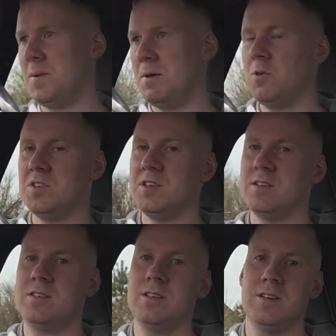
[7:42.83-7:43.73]
it
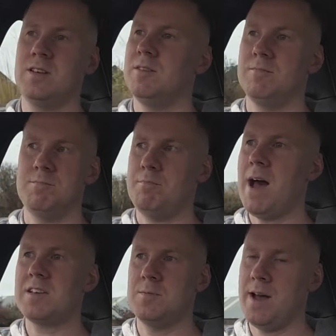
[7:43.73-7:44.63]
wasn't
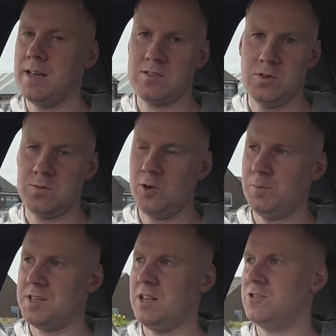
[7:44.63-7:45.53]
maximised to its full
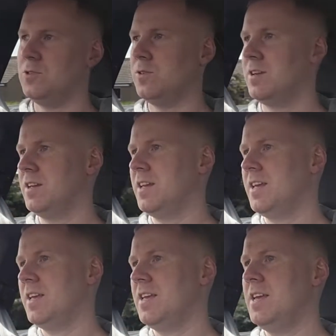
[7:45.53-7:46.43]
potential.
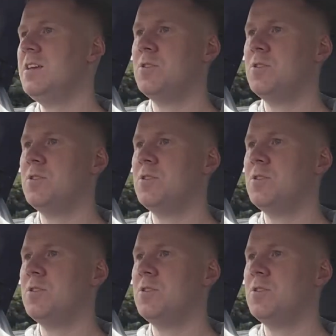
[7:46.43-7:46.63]
Either